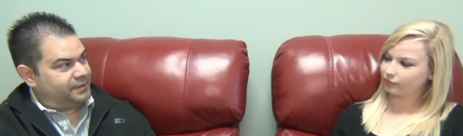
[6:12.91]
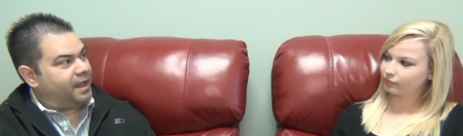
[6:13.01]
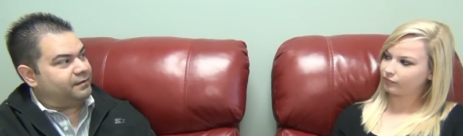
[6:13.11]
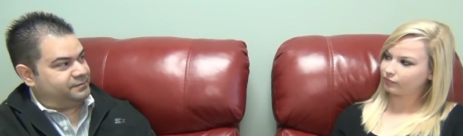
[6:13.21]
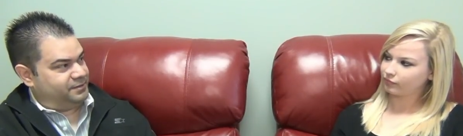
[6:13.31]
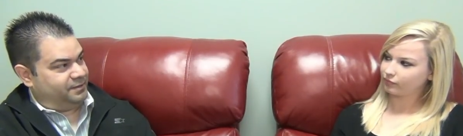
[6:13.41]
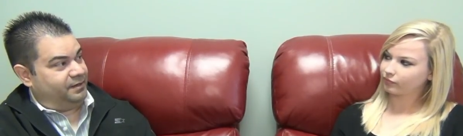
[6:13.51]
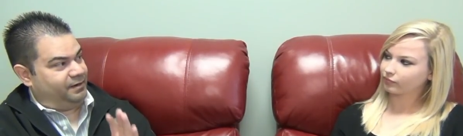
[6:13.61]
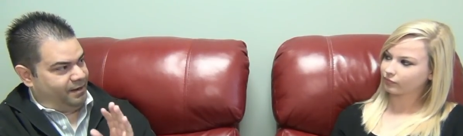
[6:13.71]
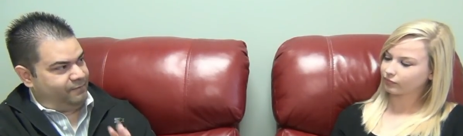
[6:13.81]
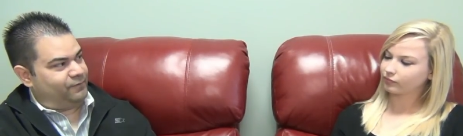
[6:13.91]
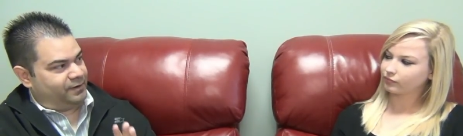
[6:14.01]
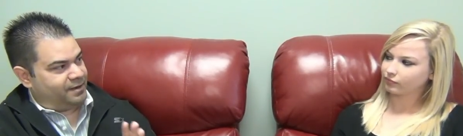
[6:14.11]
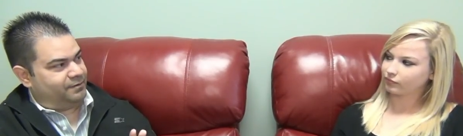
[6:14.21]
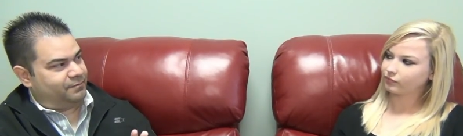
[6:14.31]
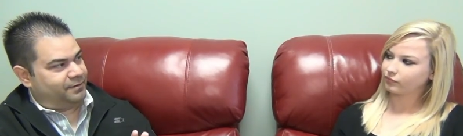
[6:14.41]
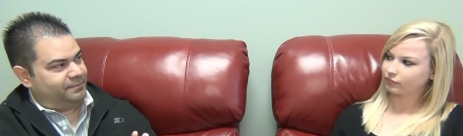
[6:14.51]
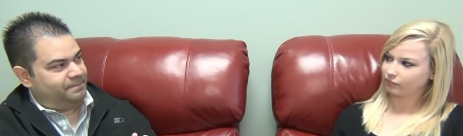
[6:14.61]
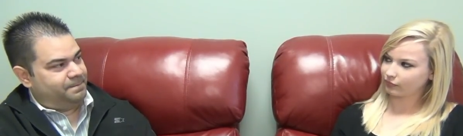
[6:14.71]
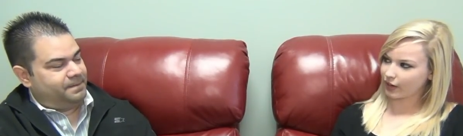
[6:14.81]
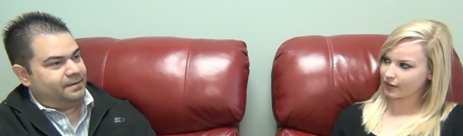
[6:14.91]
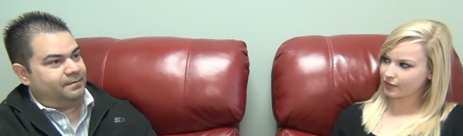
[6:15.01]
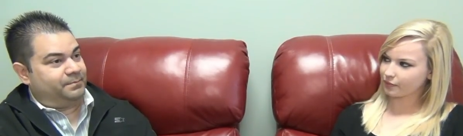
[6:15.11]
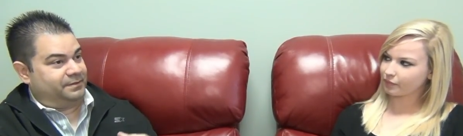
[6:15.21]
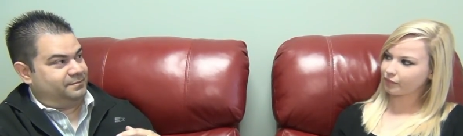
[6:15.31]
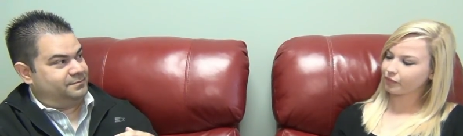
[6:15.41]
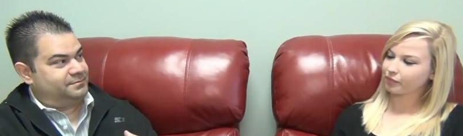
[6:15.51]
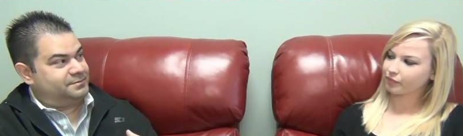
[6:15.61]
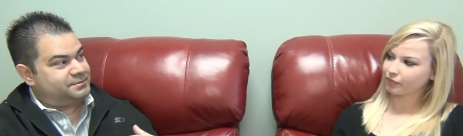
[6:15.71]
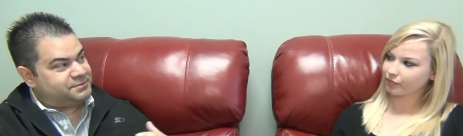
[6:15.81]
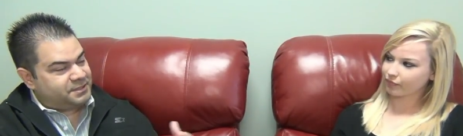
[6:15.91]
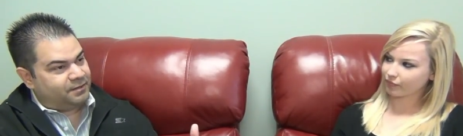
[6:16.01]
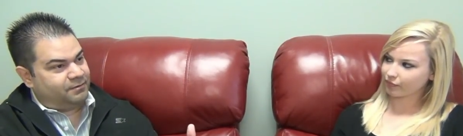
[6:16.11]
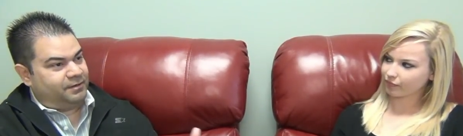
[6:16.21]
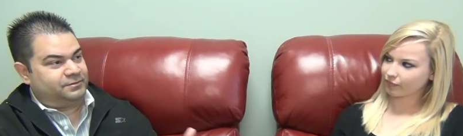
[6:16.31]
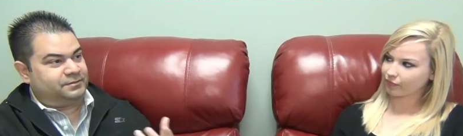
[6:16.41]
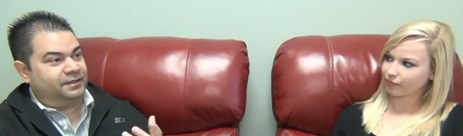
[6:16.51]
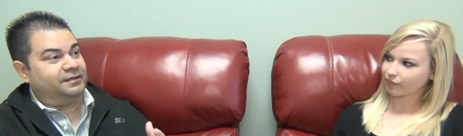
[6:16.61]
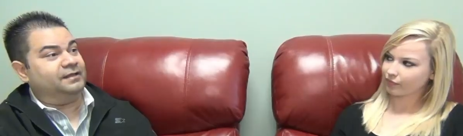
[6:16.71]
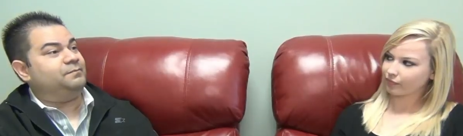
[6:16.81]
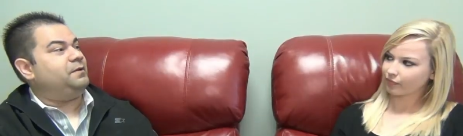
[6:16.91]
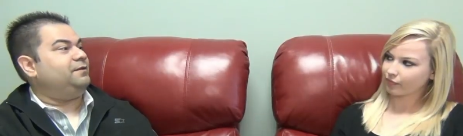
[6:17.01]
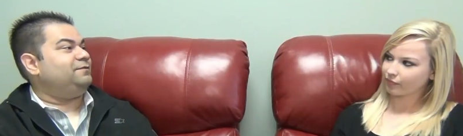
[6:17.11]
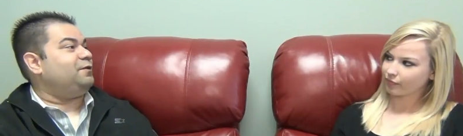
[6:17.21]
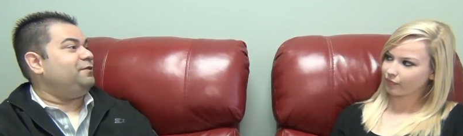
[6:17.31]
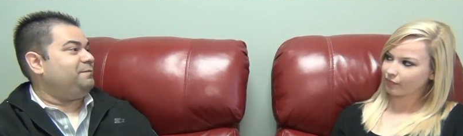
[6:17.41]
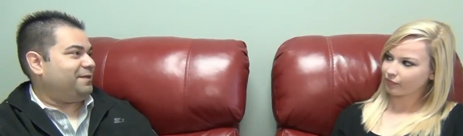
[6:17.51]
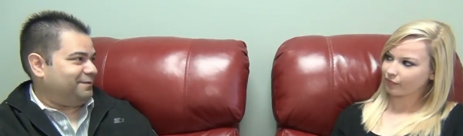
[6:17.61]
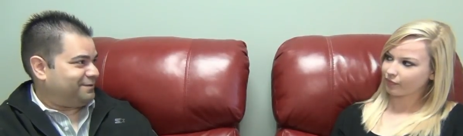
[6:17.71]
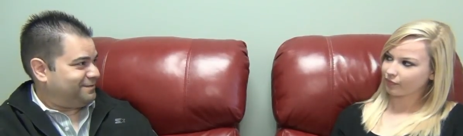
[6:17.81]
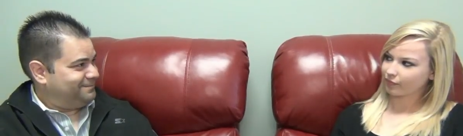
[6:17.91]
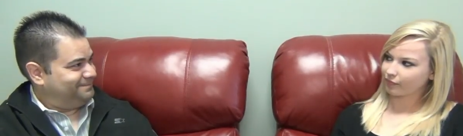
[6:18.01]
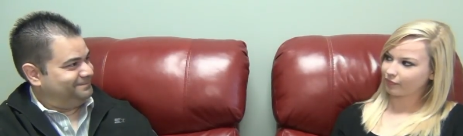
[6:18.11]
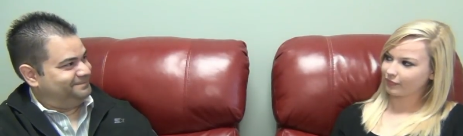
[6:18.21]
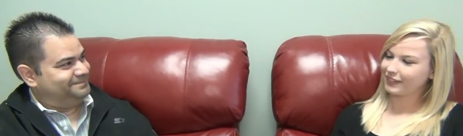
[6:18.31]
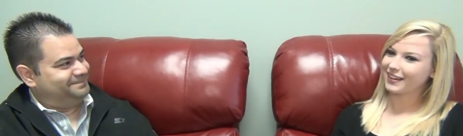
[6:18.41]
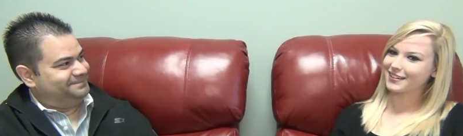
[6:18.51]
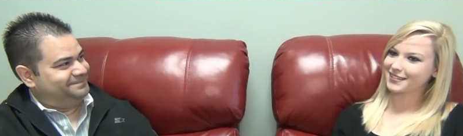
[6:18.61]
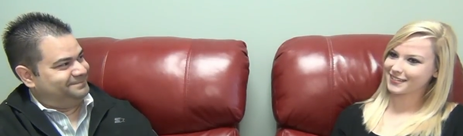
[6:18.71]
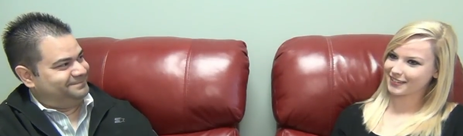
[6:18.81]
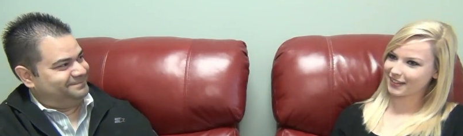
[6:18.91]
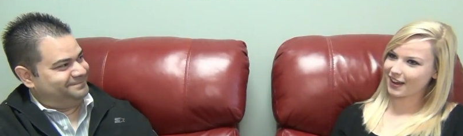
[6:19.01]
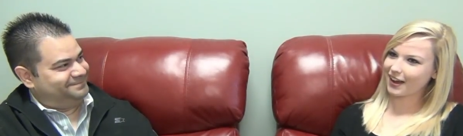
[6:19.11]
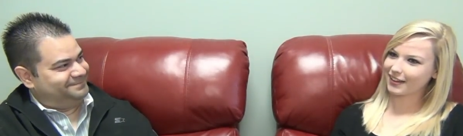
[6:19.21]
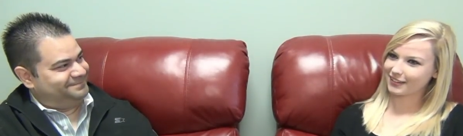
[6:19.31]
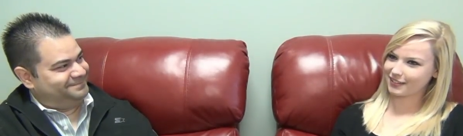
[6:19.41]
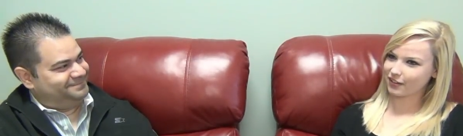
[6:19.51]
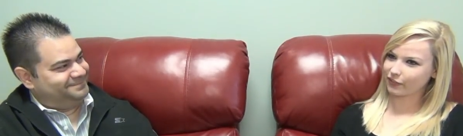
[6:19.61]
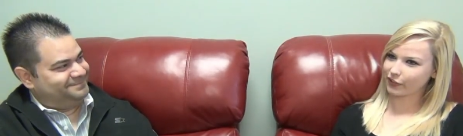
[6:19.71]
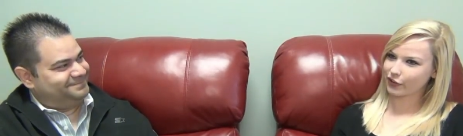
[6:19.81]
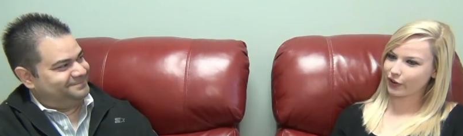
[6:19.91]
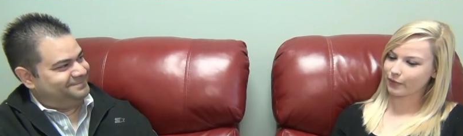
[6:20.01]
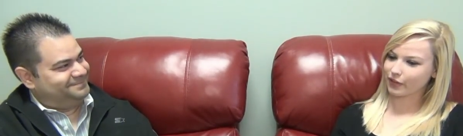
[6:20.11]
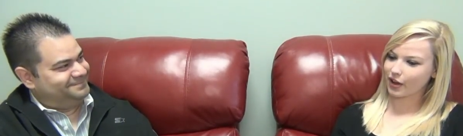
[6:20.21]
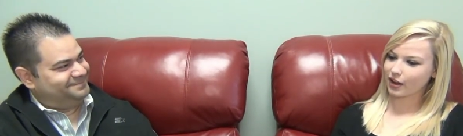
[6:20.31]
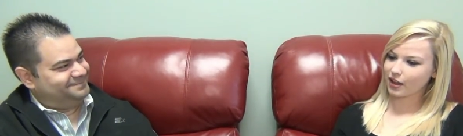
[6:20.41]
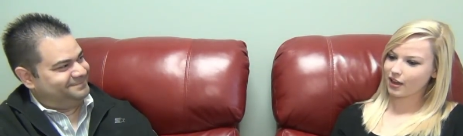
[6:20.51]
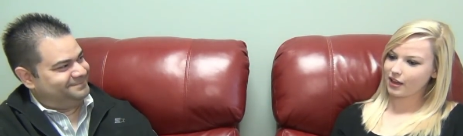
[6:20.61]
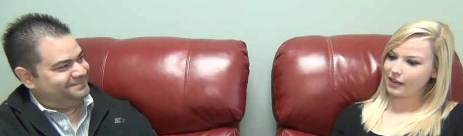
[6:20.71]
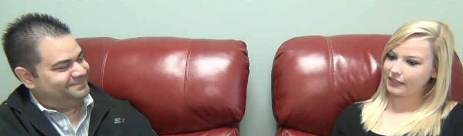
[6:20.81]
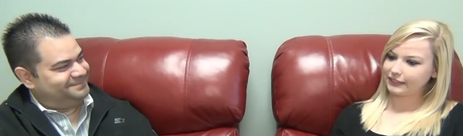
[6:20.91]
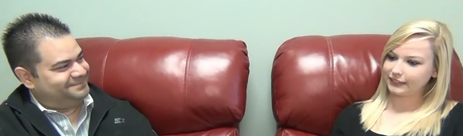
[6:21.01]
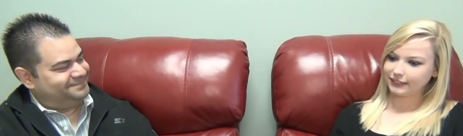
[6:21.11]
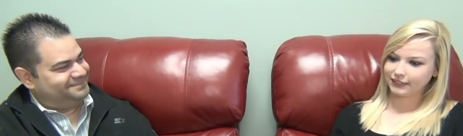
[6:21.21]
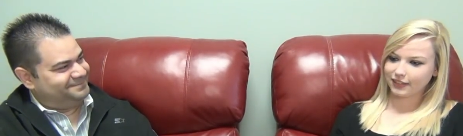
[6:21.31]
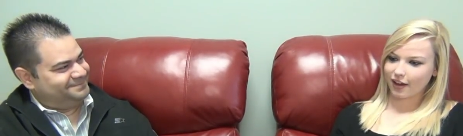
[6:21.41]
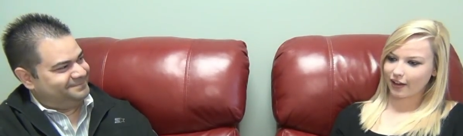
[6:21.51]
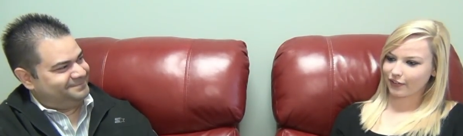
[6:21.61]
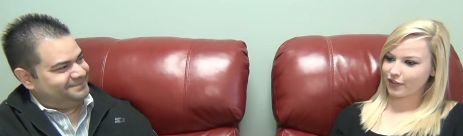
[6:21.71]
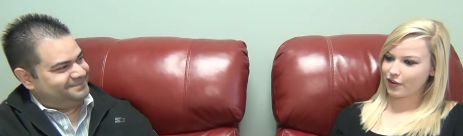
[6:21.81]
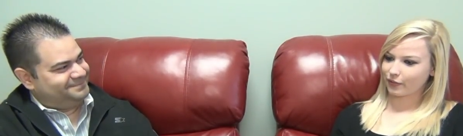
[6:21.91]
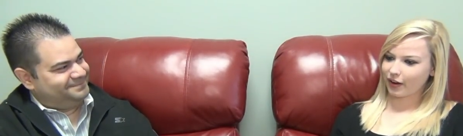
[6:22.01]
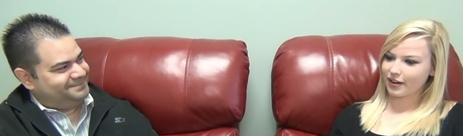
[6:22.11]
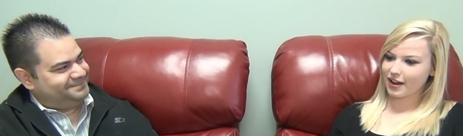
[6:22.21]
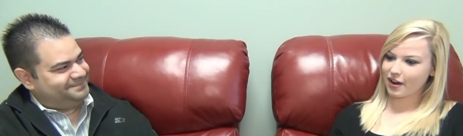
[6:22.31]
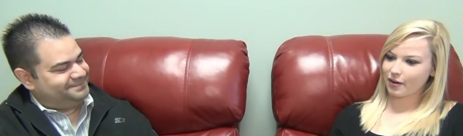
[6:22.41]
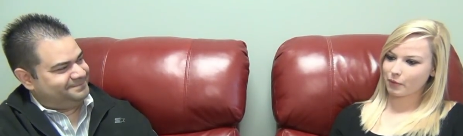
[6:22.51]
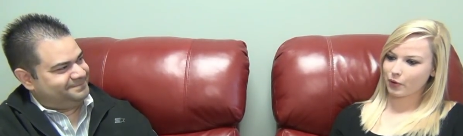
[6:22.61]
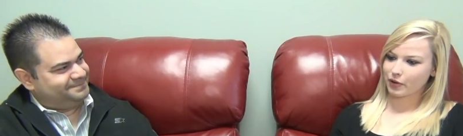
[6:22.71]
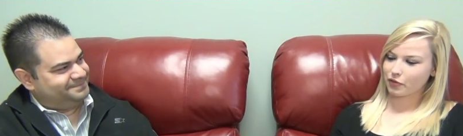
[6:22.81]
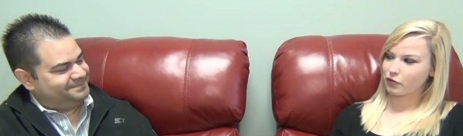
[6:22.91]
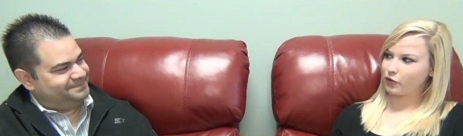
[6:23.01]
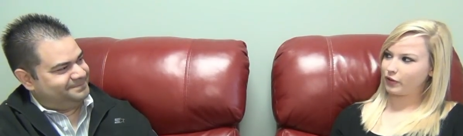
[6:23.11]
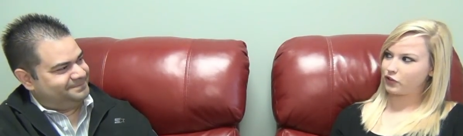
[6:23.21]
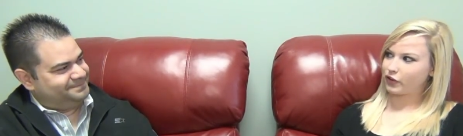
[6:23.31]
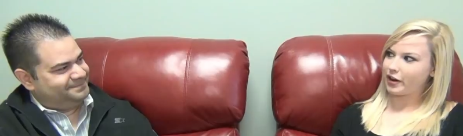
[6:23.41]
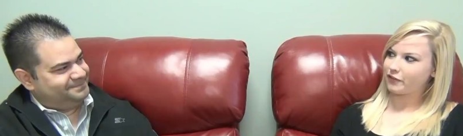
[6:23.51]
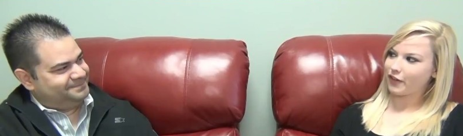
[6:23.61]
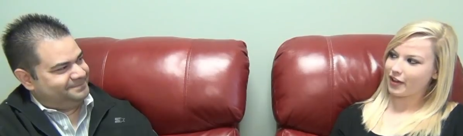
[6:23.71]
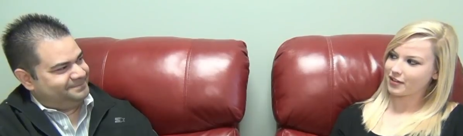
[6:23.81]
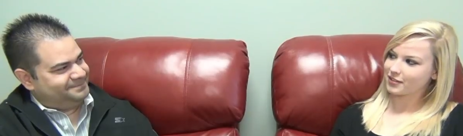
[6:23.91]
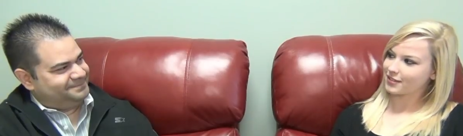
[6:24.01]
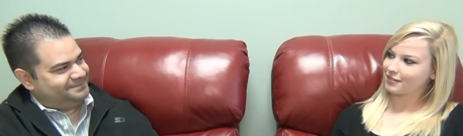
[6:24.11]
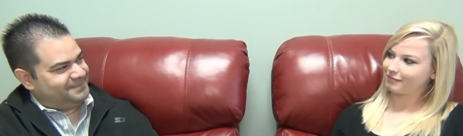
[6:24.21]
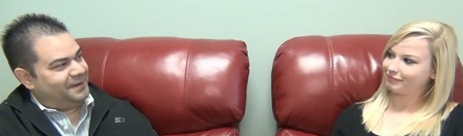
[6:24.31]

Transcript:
Speaker 1: talented in every category. But singer, it depends on the month.
Speaker 2: Yes, I definitely agree with that. I don't know. Right now, I'm going through a Drake phase.